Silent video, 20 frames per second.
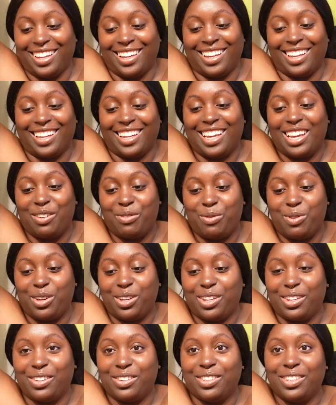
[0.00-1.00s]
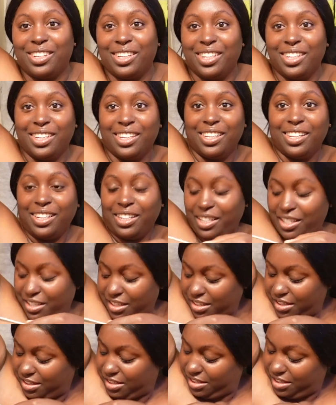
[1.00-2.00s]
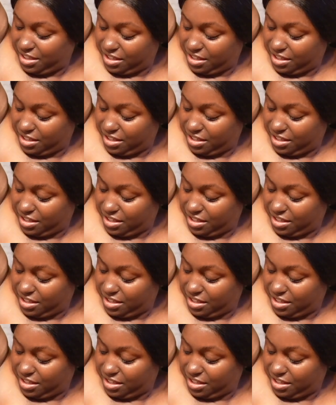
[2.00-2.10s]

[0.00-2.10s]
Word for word: it will. The